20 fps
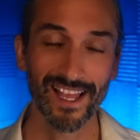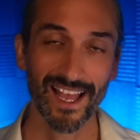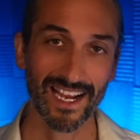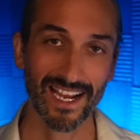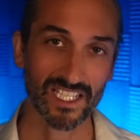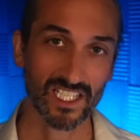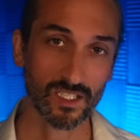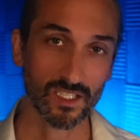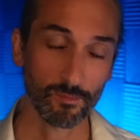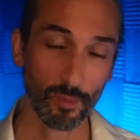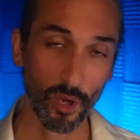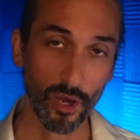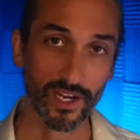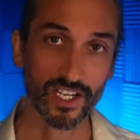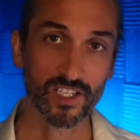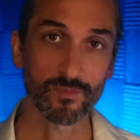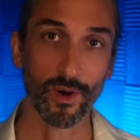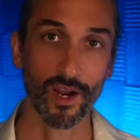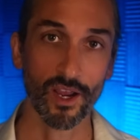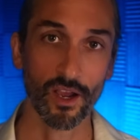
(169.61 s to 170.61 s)
has
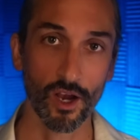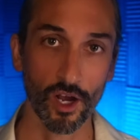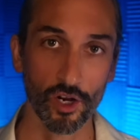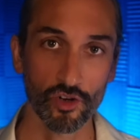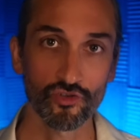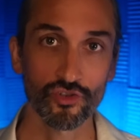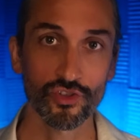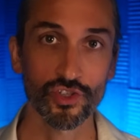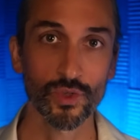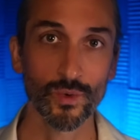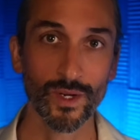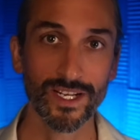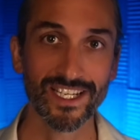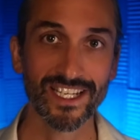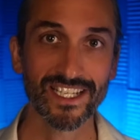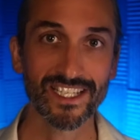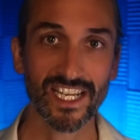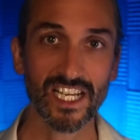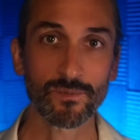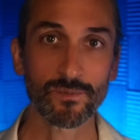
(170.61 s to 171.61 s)
spiked by
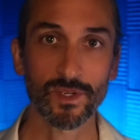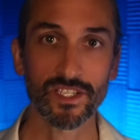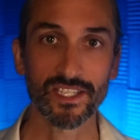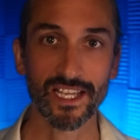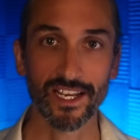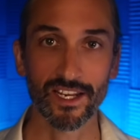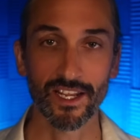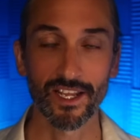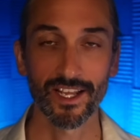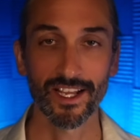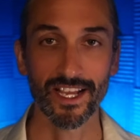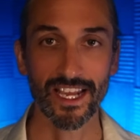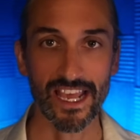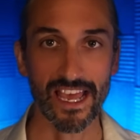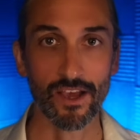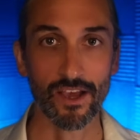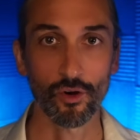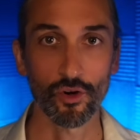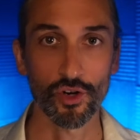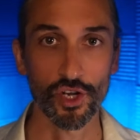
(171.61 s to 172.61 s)
126%
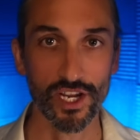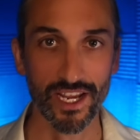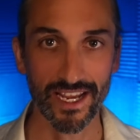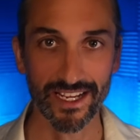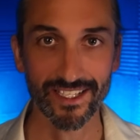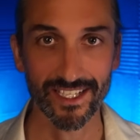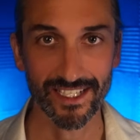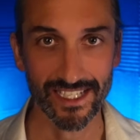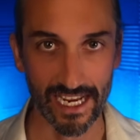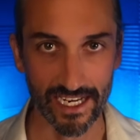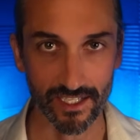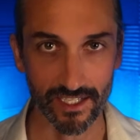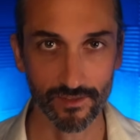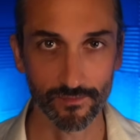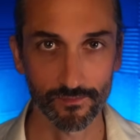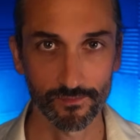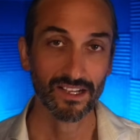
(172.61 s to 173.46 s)
year on year to date.